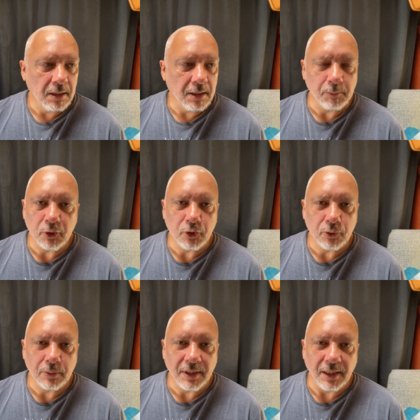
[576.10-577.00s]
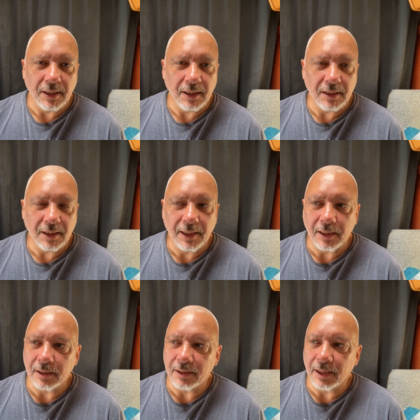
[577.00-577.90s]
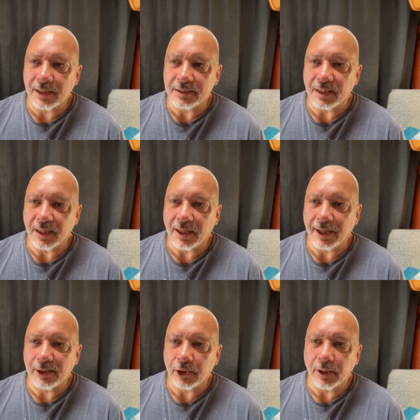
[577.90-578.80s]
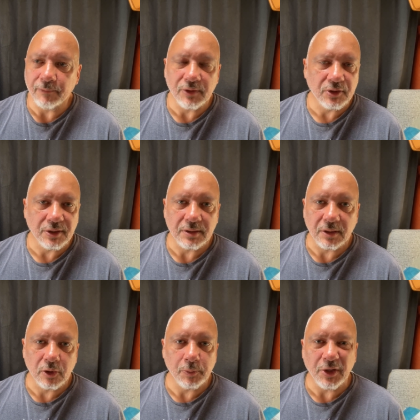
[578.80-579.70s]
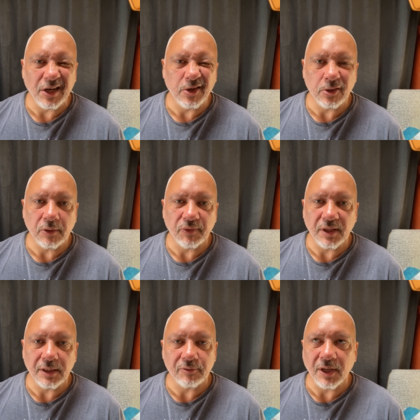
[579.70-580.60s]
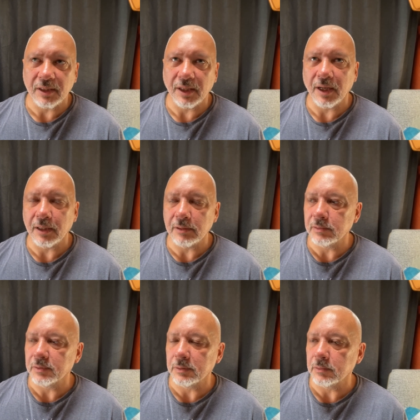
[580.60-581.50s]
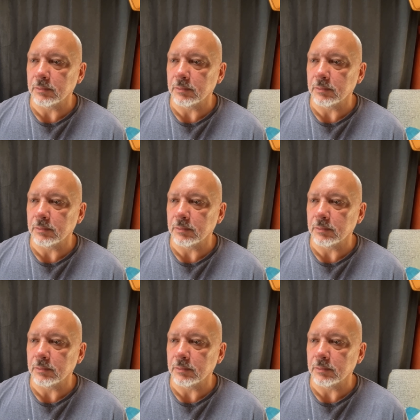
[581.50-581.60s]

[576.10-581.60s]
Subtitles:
And I'm not sure why. Again, like I say, I don't know if it's just accumulation of things right now,